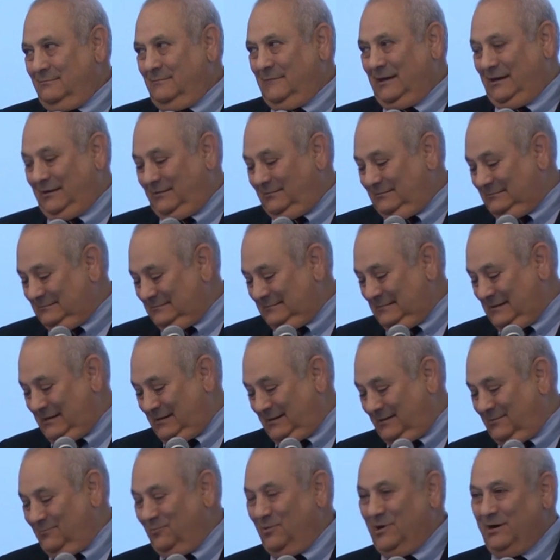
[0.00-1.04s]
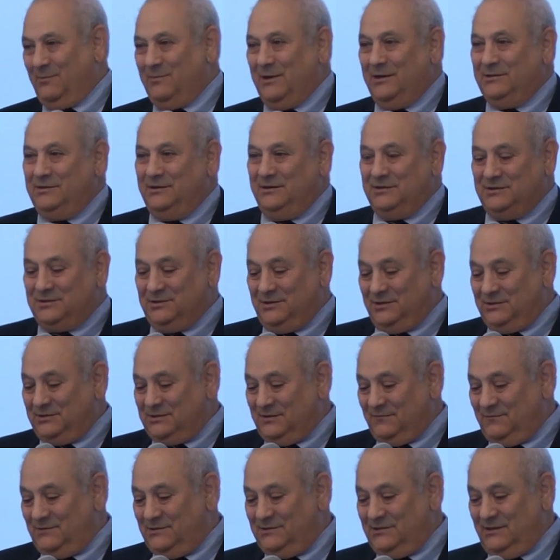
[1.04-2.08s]
Yeah, and what about the
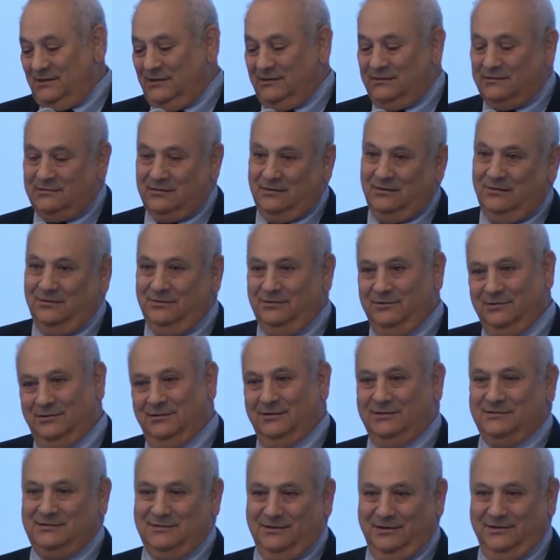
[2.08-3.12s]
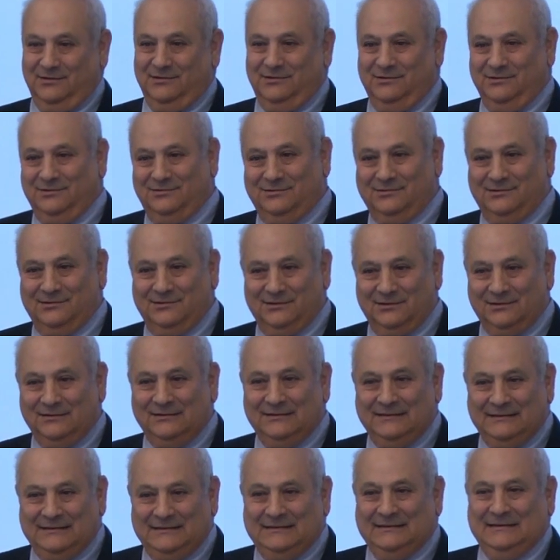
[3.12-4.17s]
incidence of disease? Oh, you know, that's neither here nor
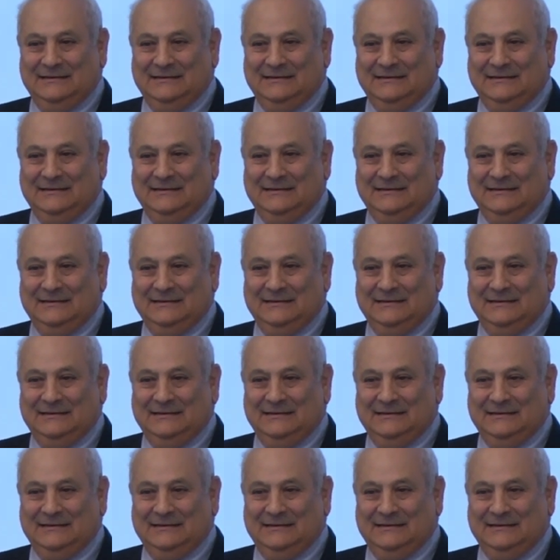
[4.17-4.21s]
there.